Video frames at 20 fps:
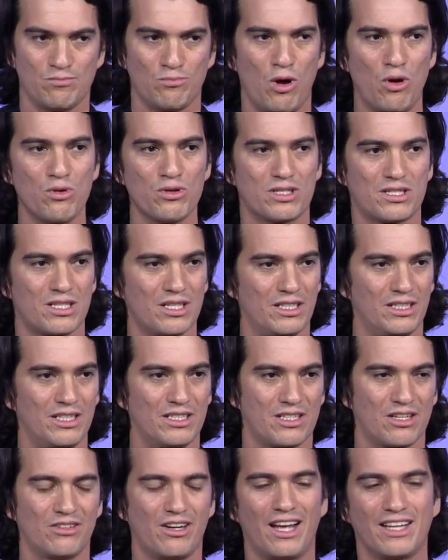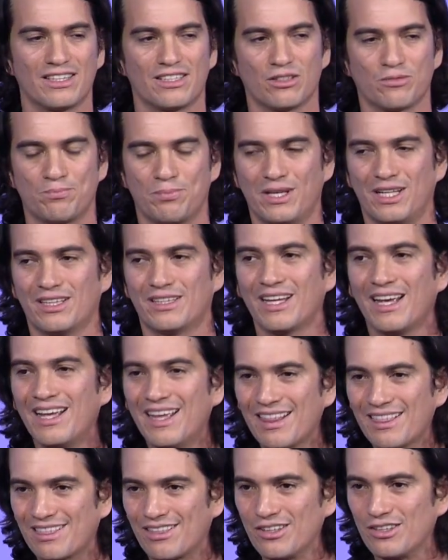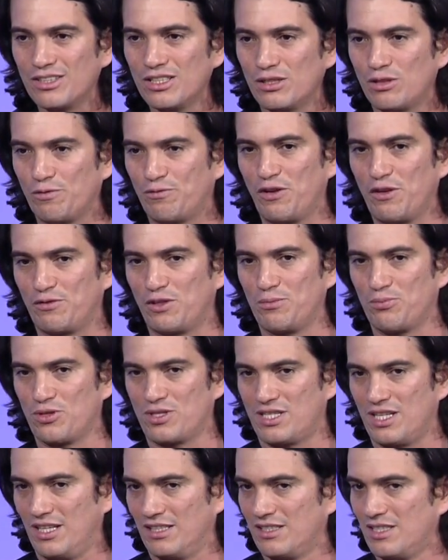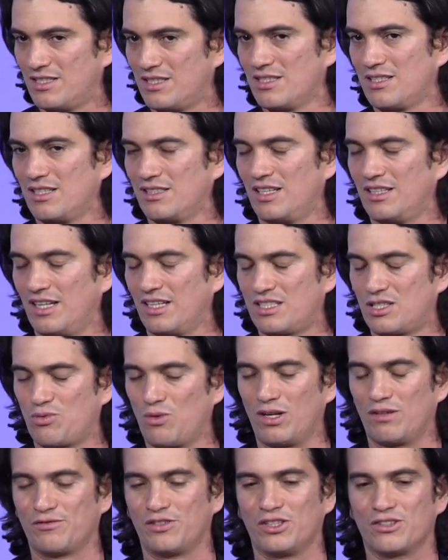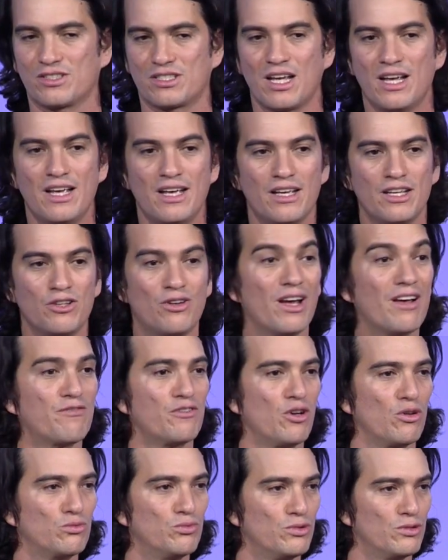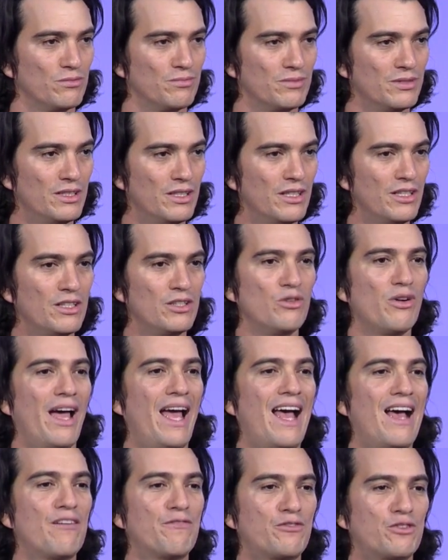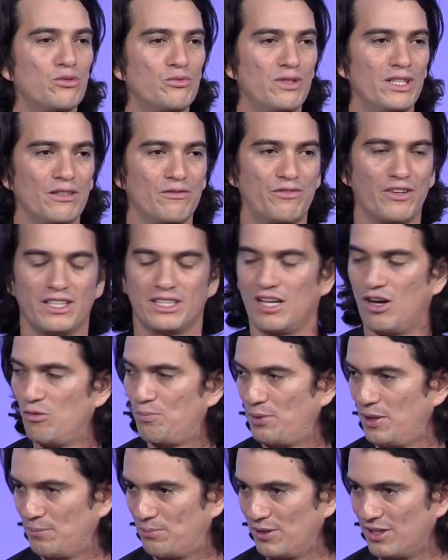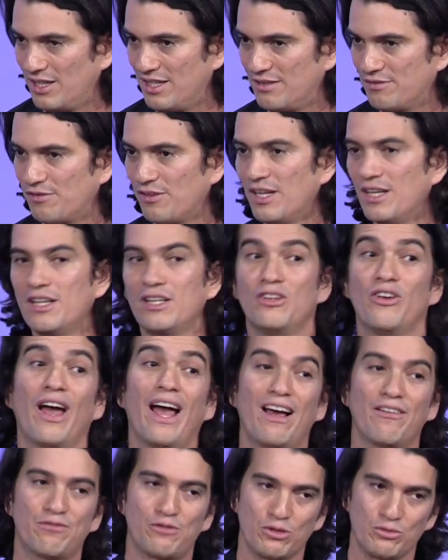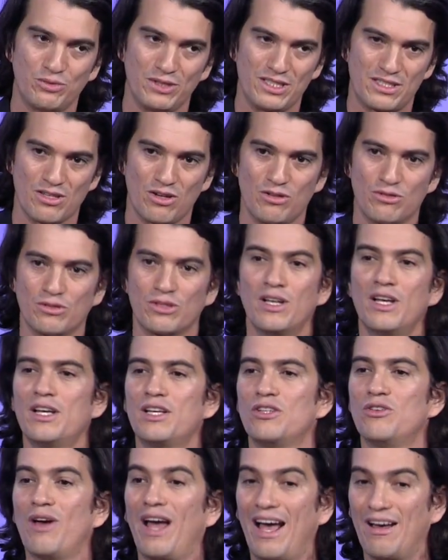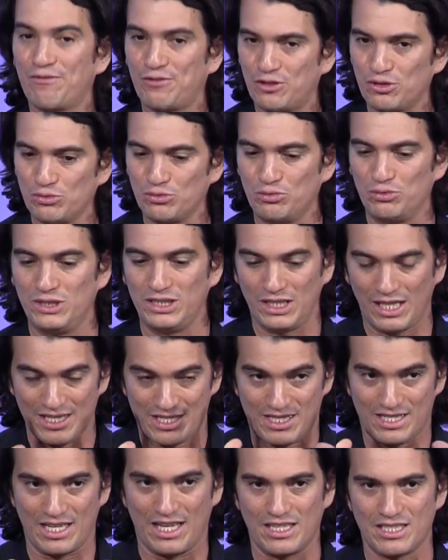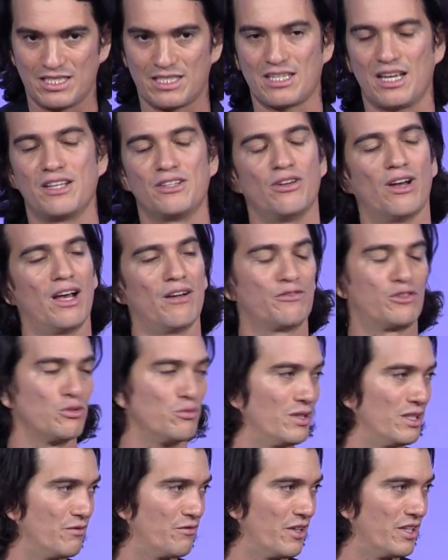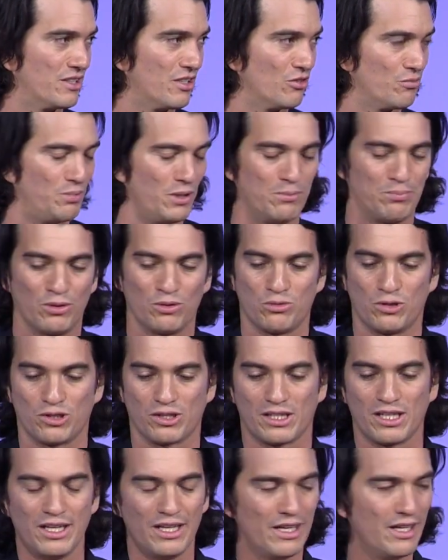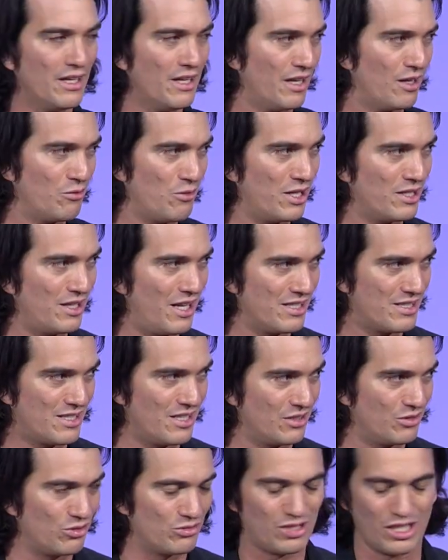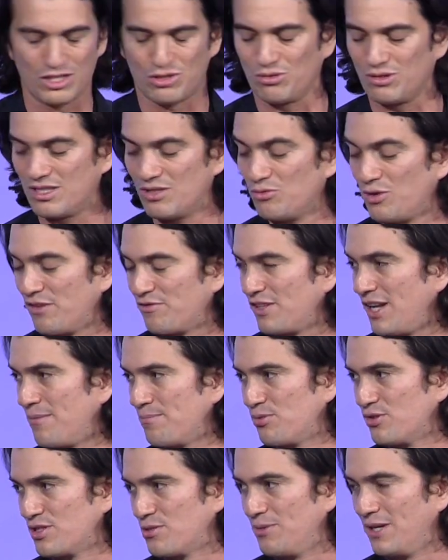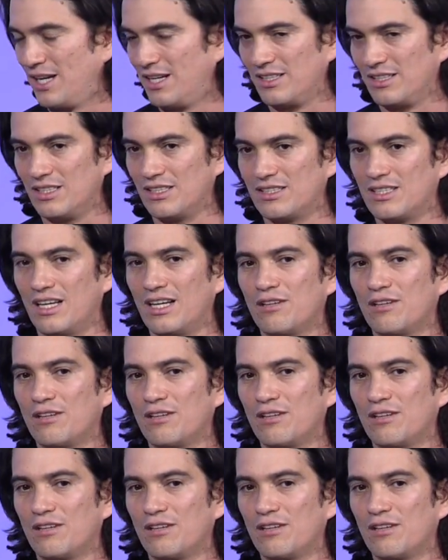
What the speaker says: Most cities are underbuilt 30 to 50%. This is in the next 12 years. You have no room. You have to reinvent how people live. You have to rezone. You have to reassess, and you have to reinvent how people work. And one last thing to touch with, we have numbers behind it.